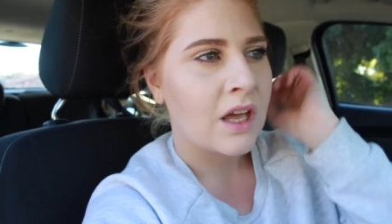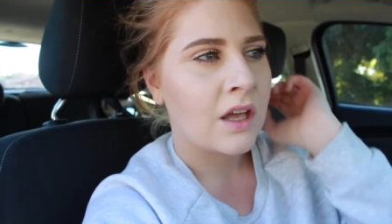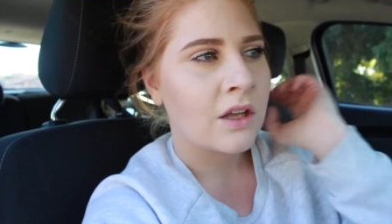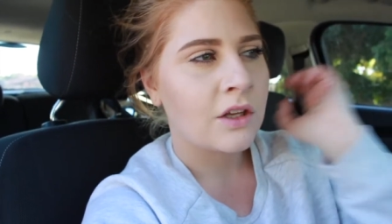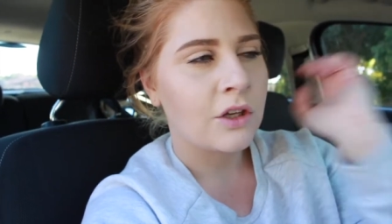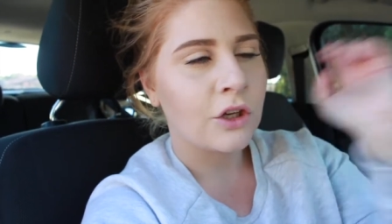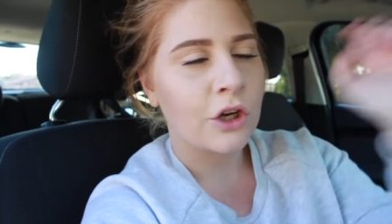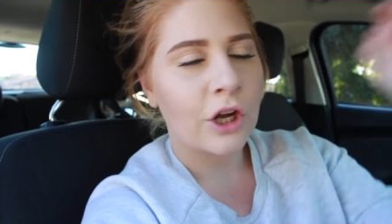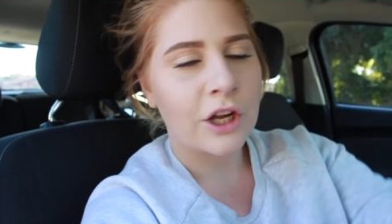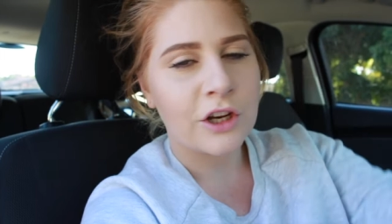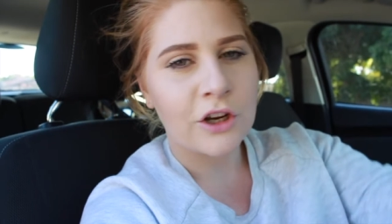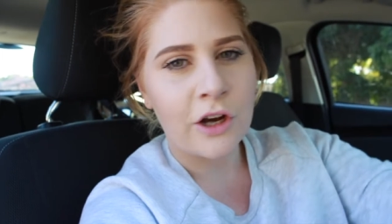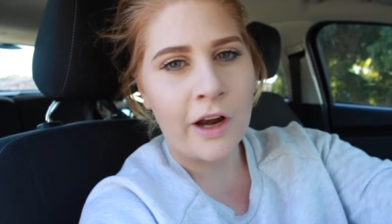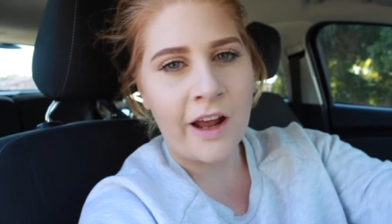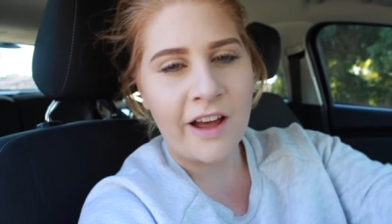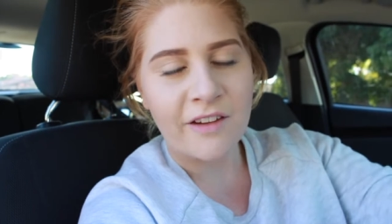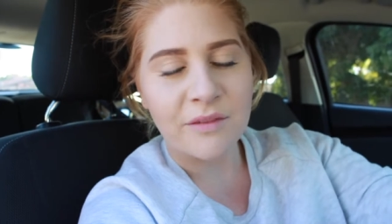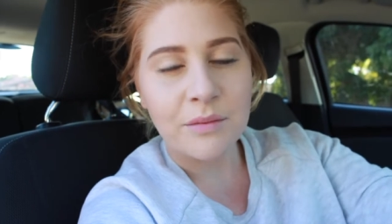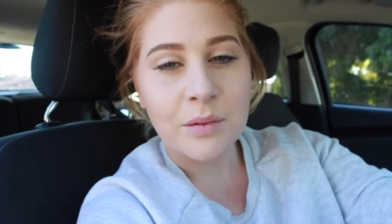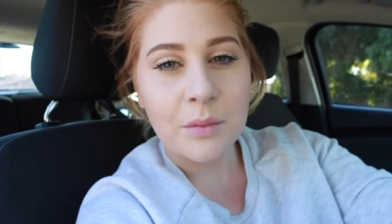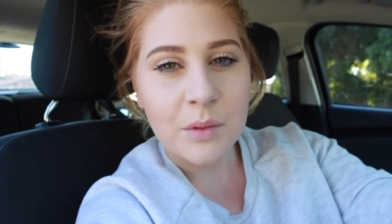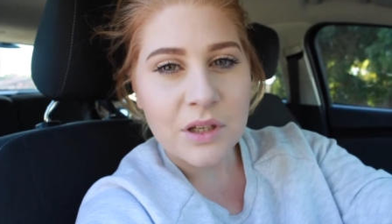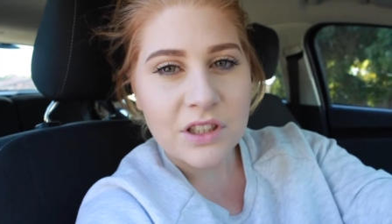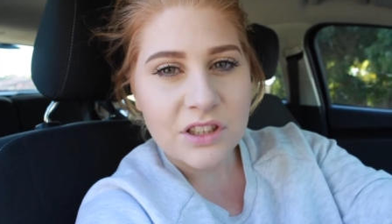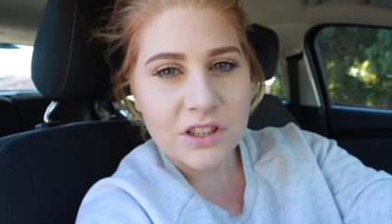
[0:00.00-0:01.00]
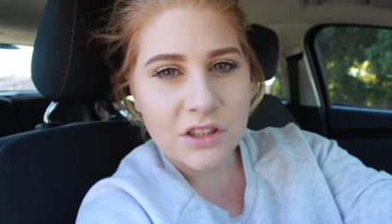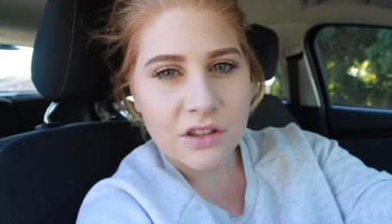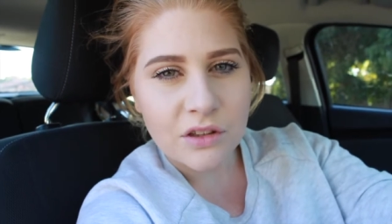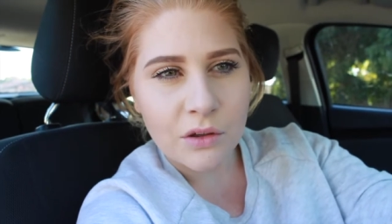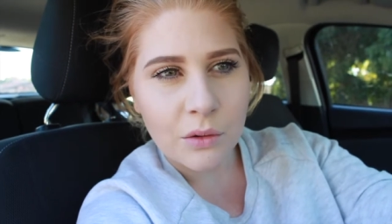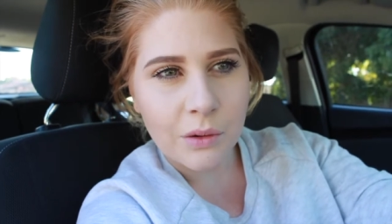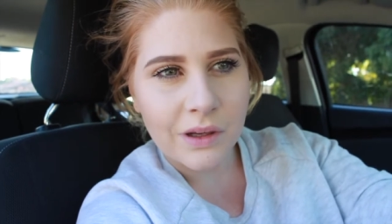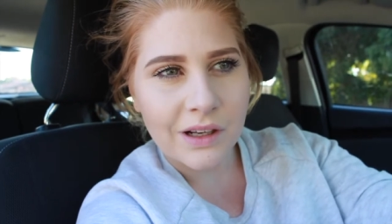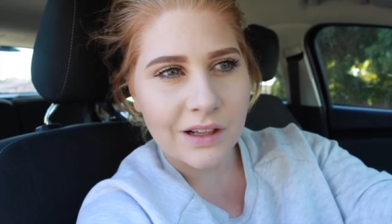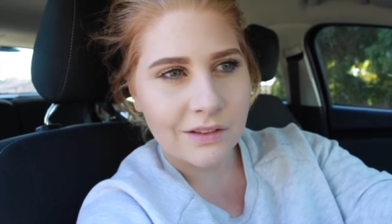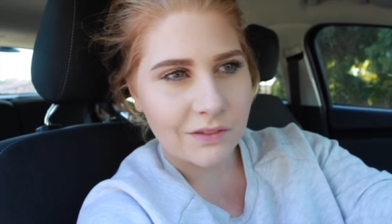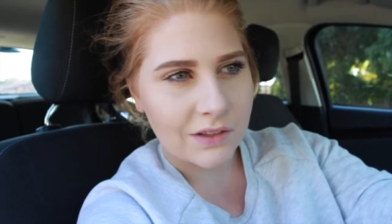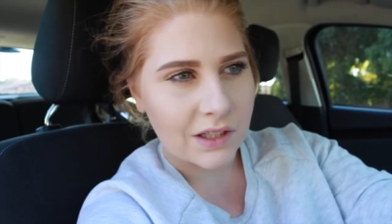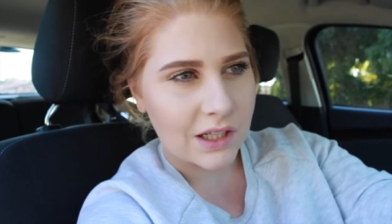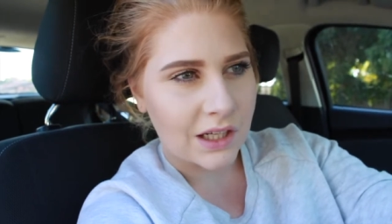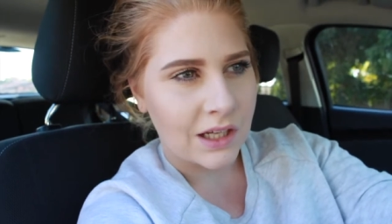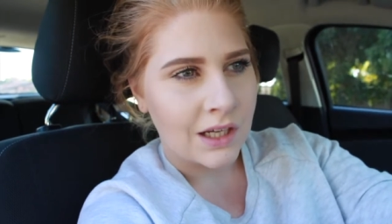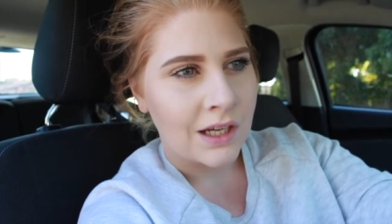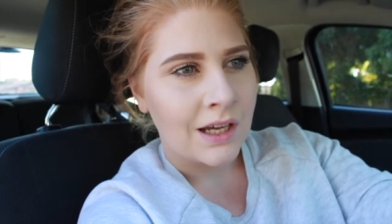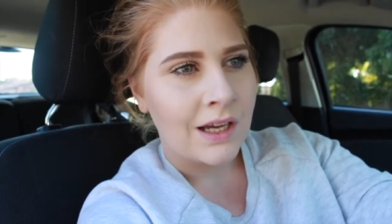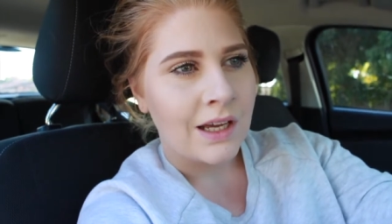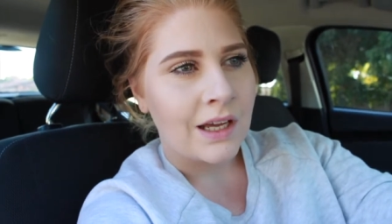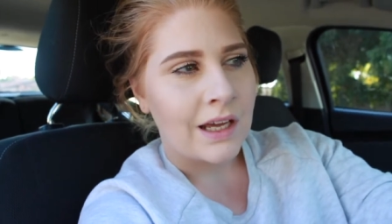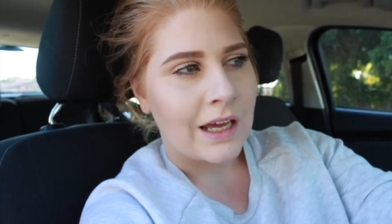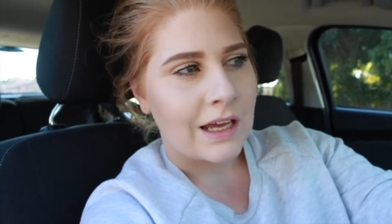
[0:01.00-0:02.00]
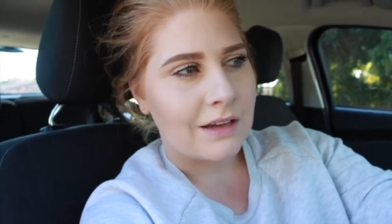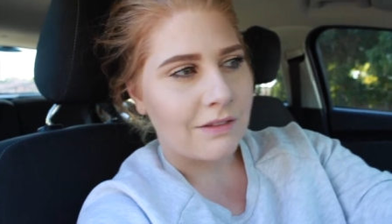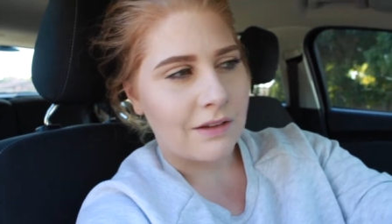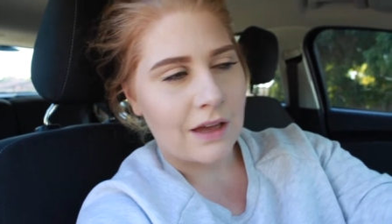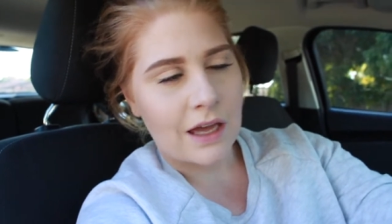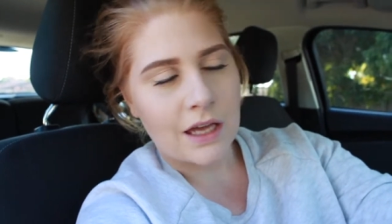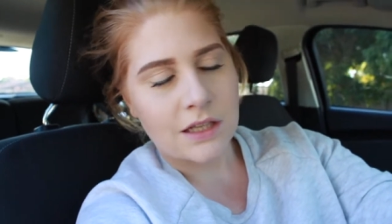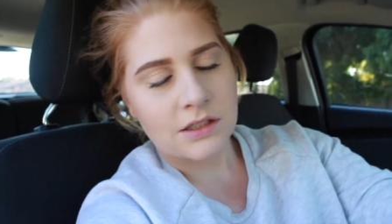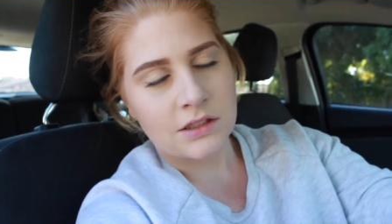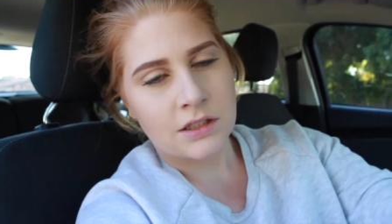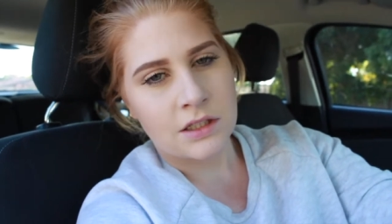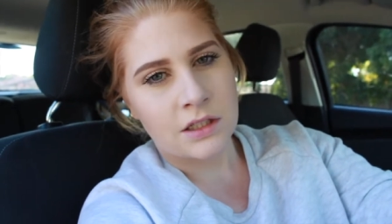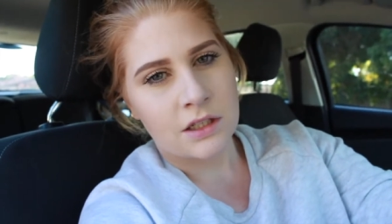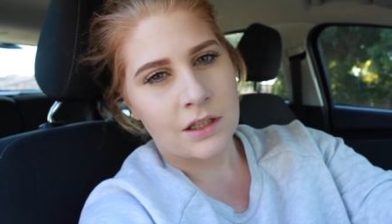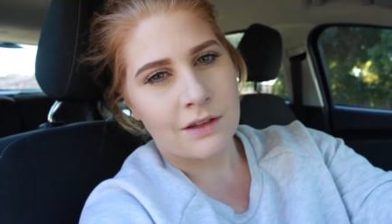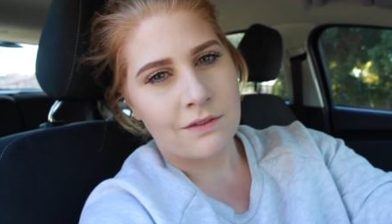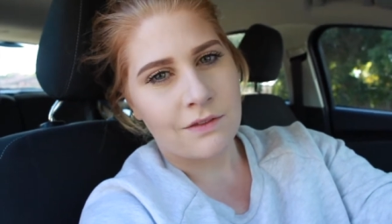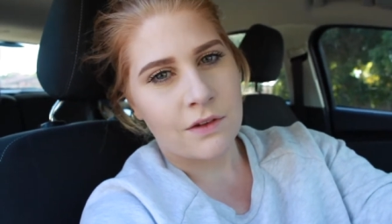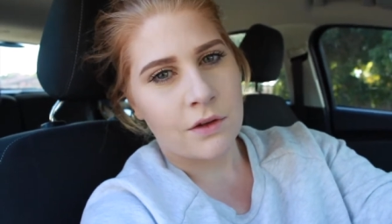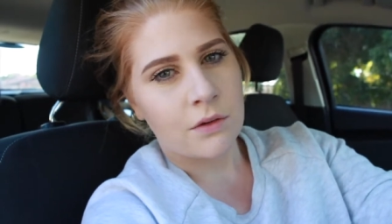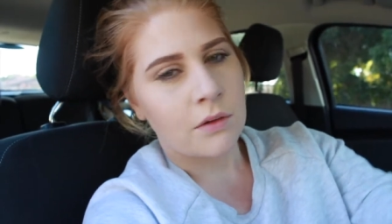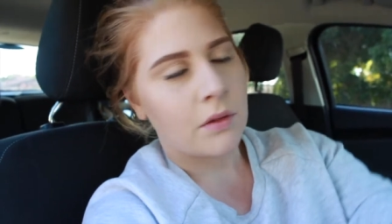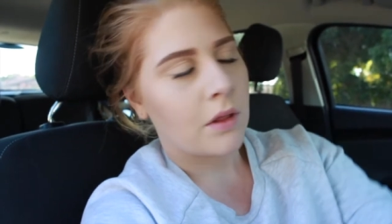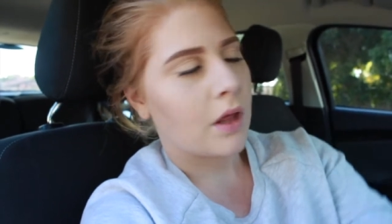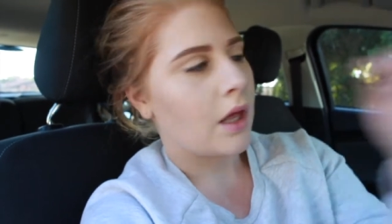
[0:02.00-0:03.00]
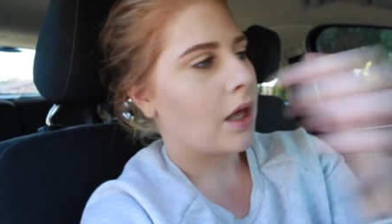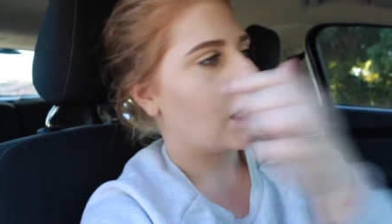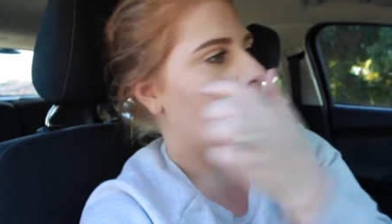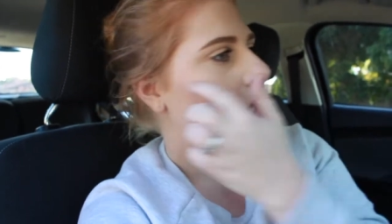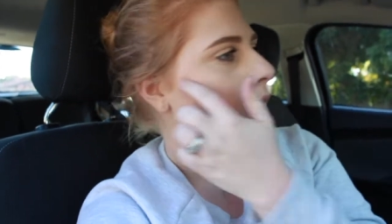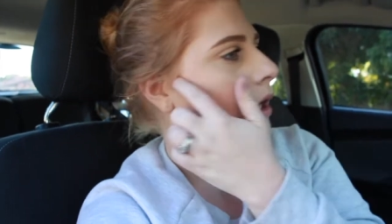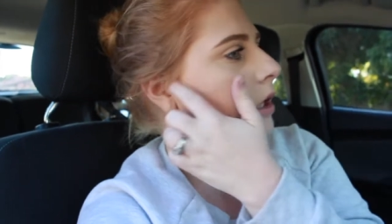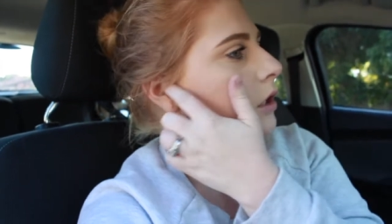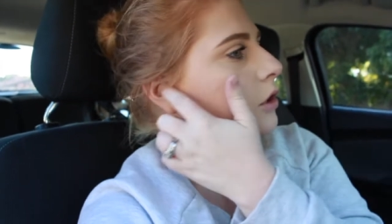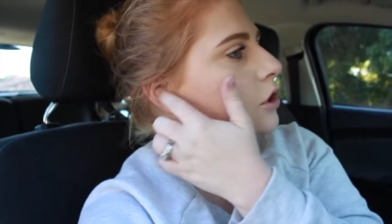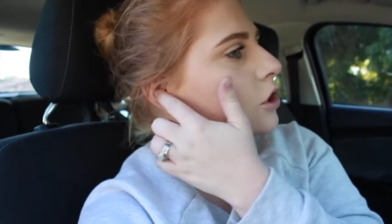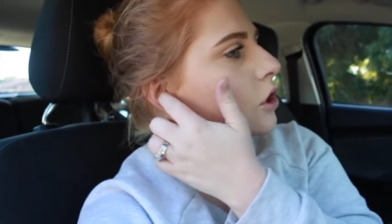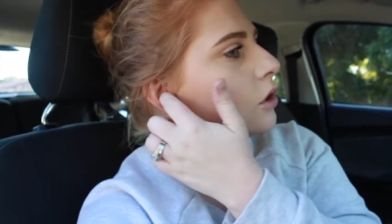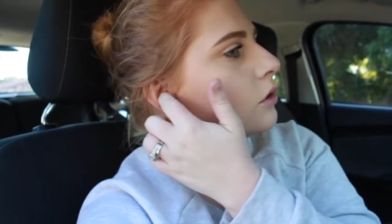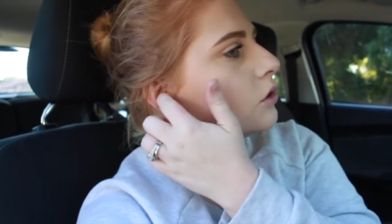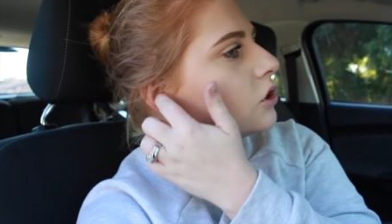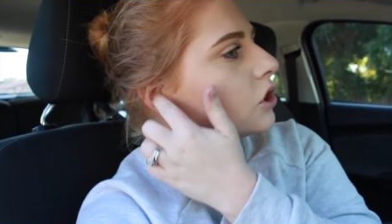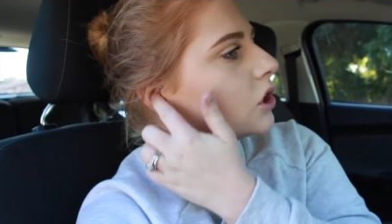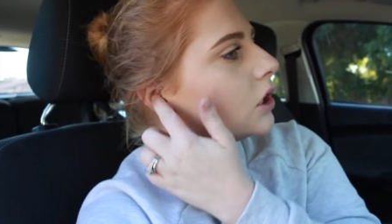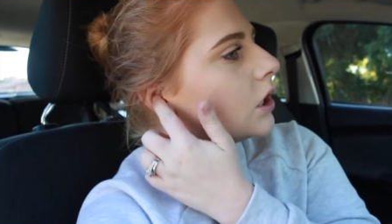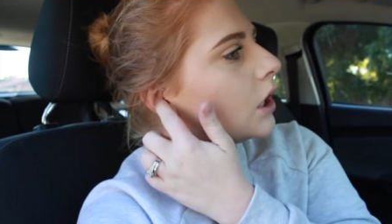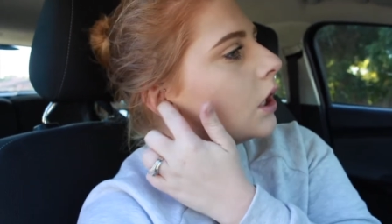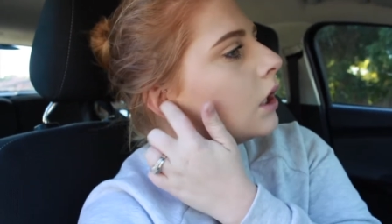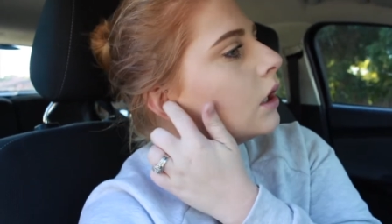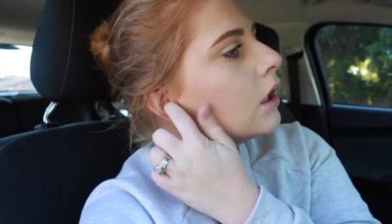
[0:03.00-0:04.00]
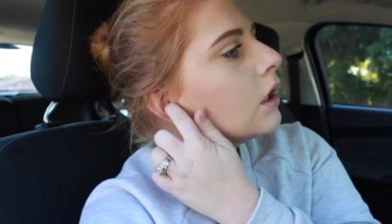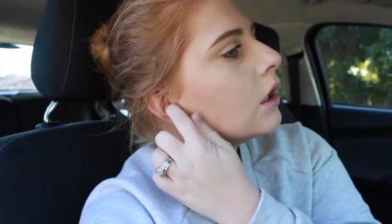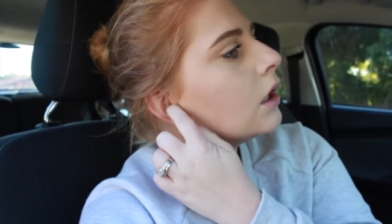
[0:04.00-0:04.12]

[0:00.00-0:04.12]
you know, don't have permission or whatever if I accidentally film their children.